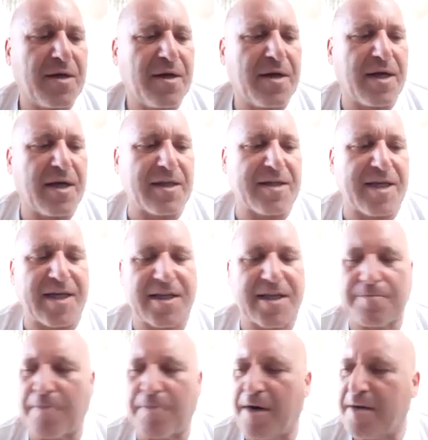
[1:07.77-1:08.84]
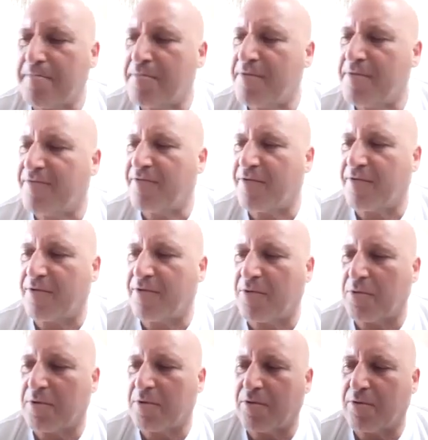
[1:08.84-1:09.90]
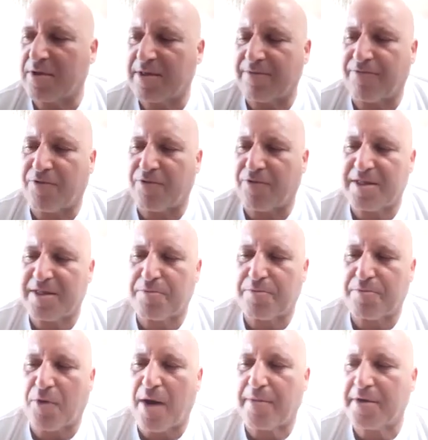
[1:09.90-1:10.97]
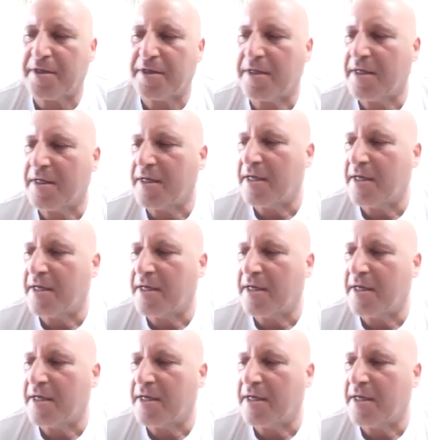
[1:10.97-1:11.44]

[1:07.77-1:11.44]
A tenant's pub was a friend's property.